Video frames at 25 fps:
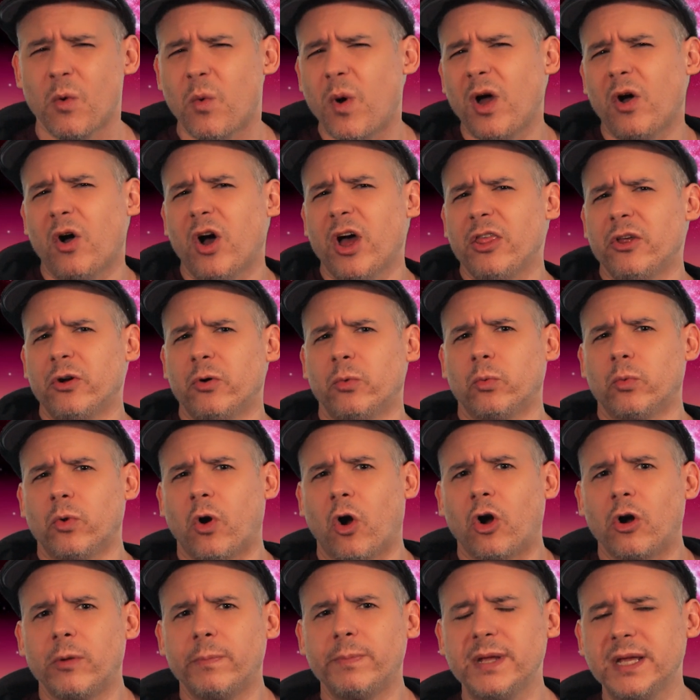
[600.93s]
while other
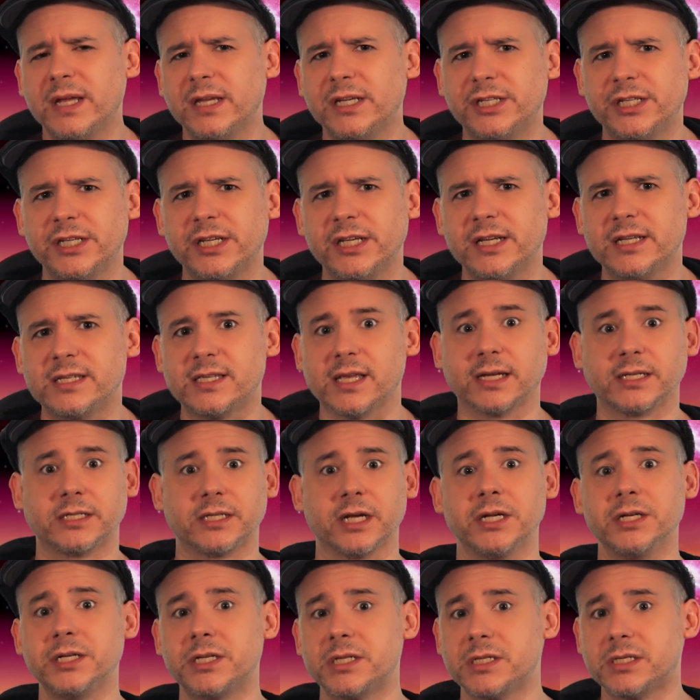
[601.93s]
RPGs like
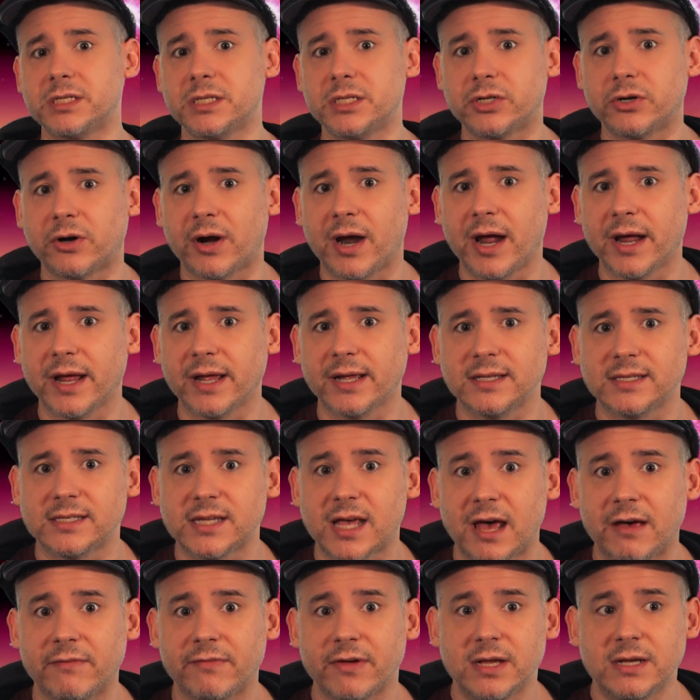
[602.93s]
Dungeons & Dragons
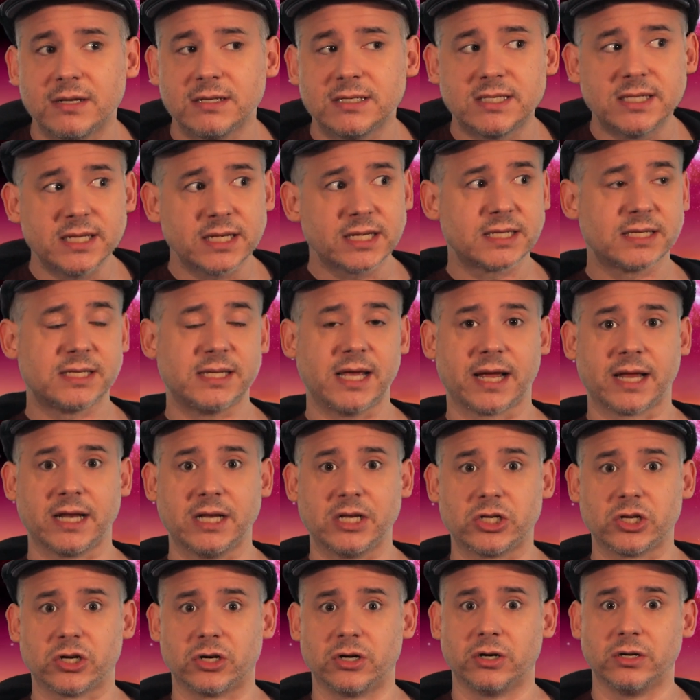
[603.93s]
have
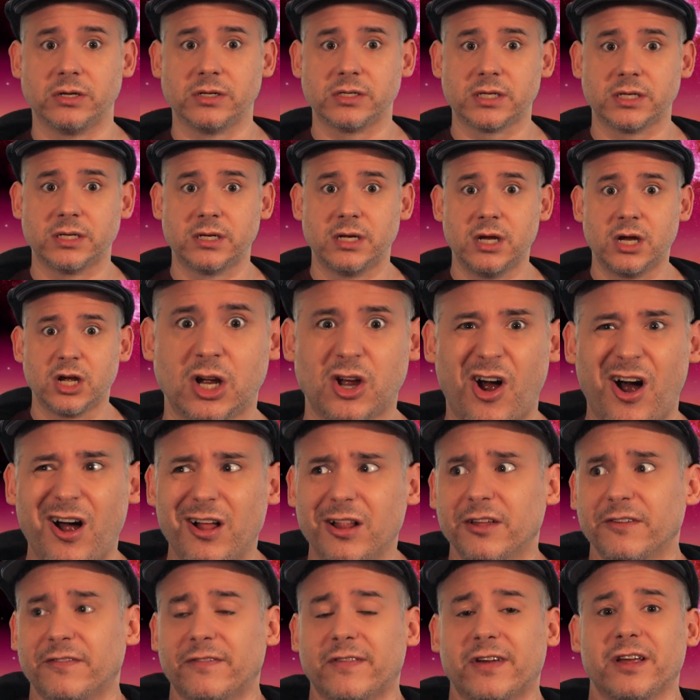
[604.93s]
6-second turns, and
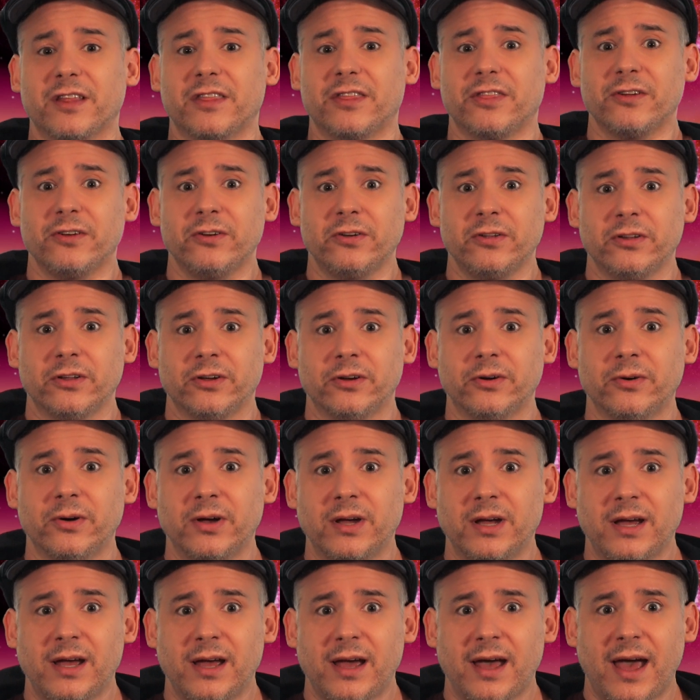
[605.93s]
Call of Cthulhu
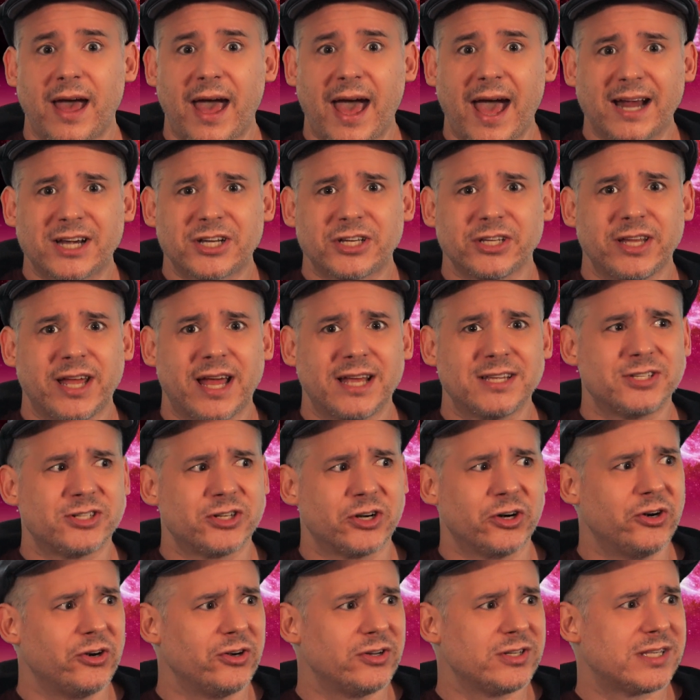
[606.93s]
actually has
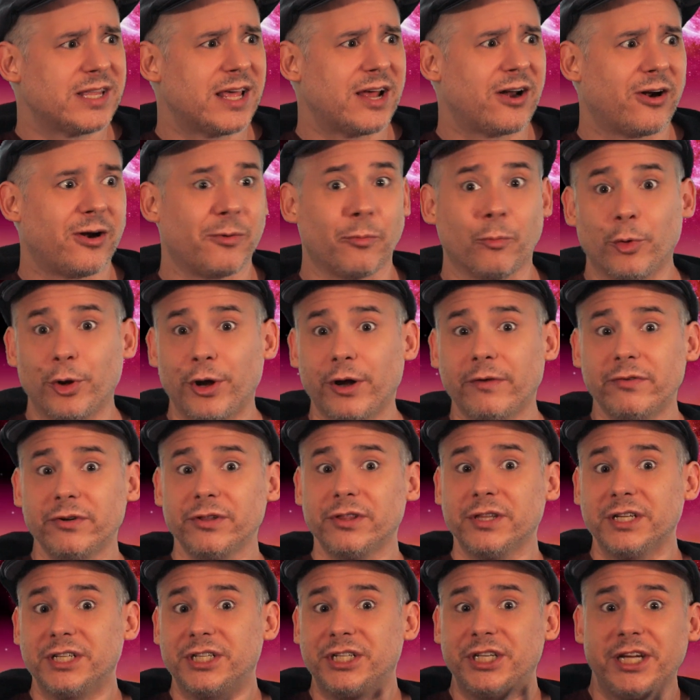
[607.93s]
turns that are whatever
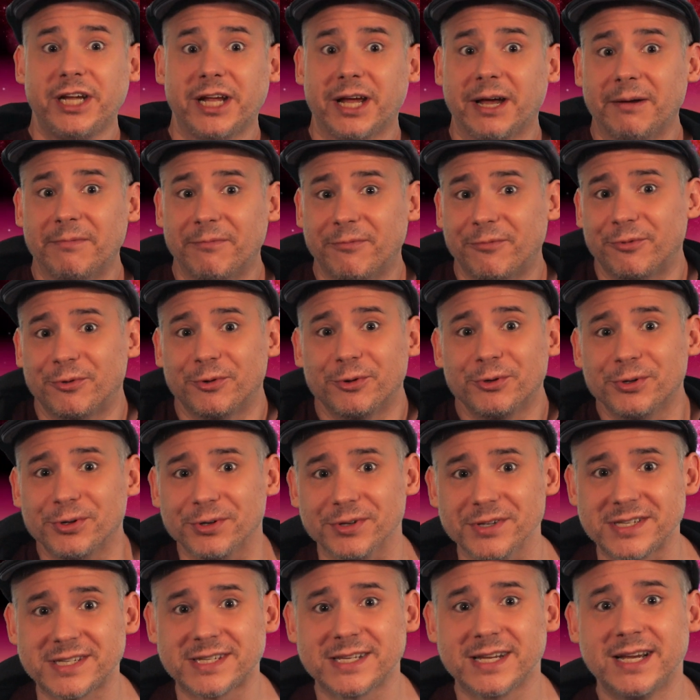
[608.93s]
the GM
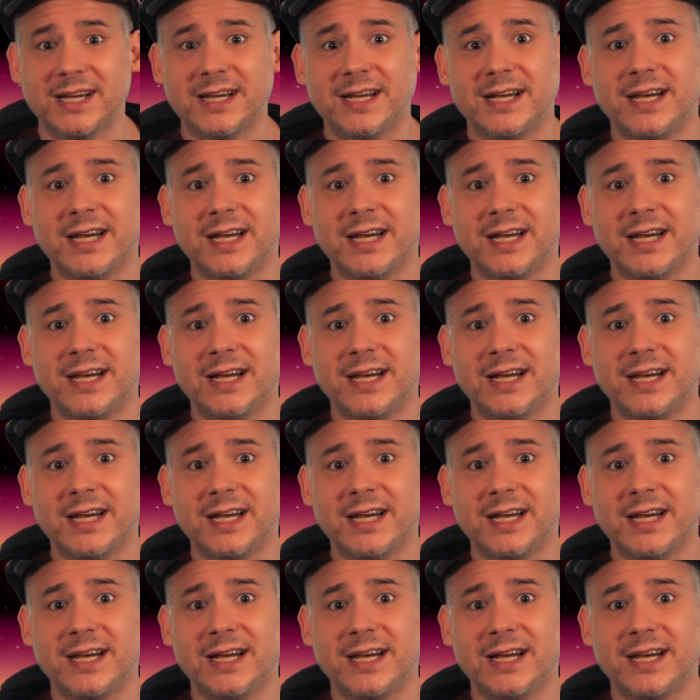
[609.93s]
rules.